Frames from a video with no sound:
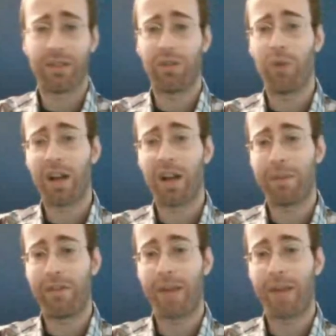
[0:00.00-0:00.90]
So welcome
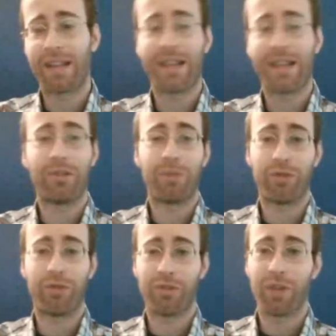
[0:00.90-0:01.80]
everybody. Thank you so much
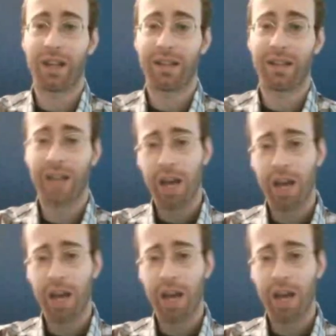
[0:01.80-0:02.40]
for joining us.